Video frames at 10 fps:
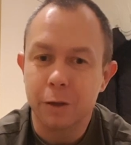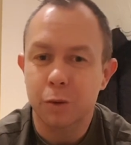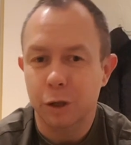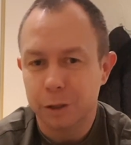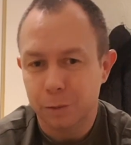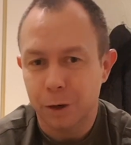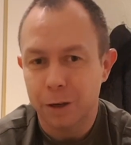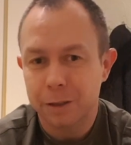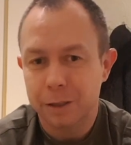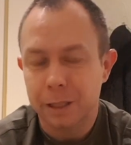cross
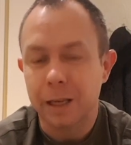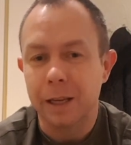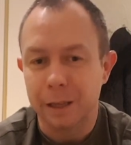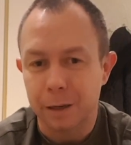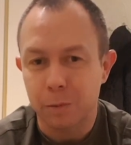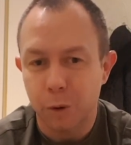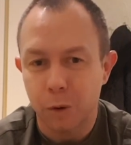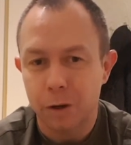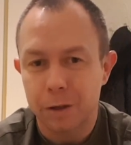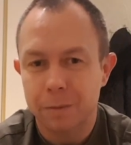marks in the
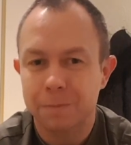bore.